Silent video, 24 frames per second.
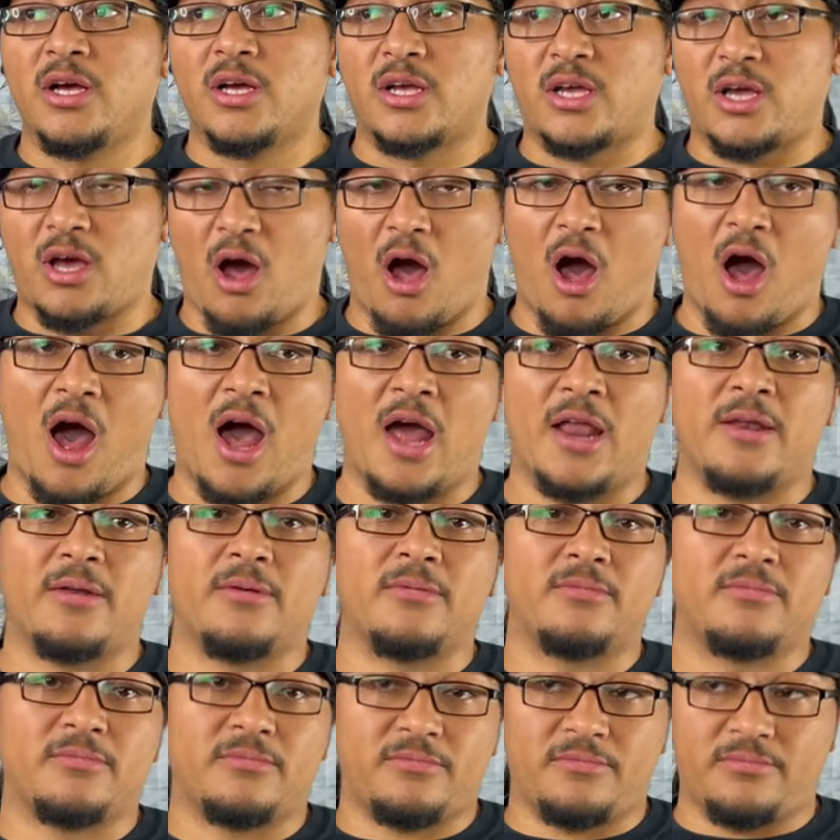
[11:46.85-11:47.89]
caught
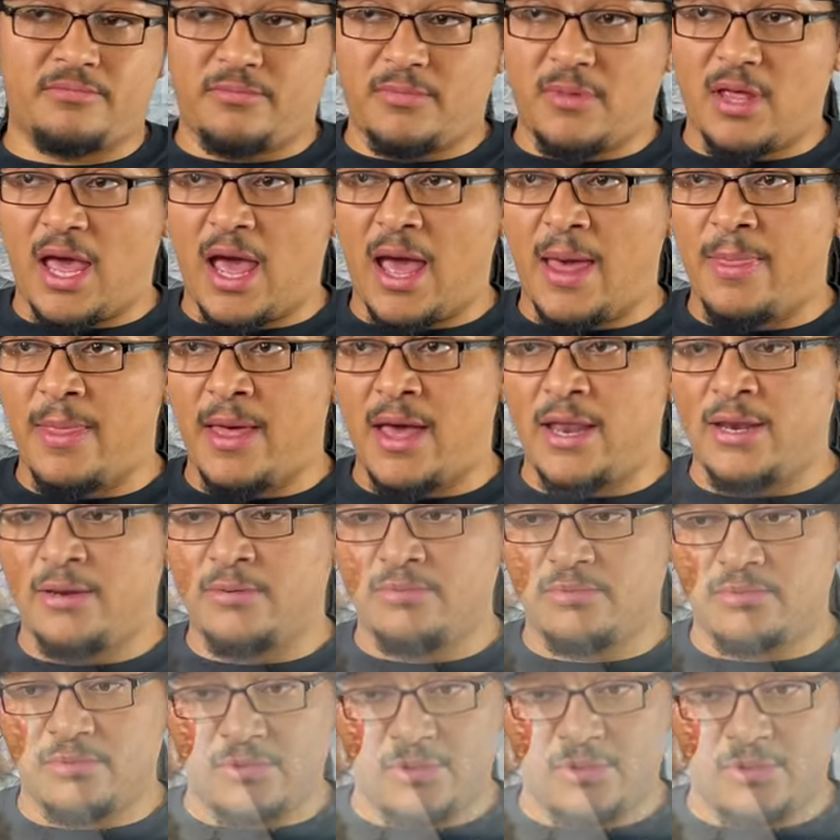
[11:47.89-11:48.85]
and then,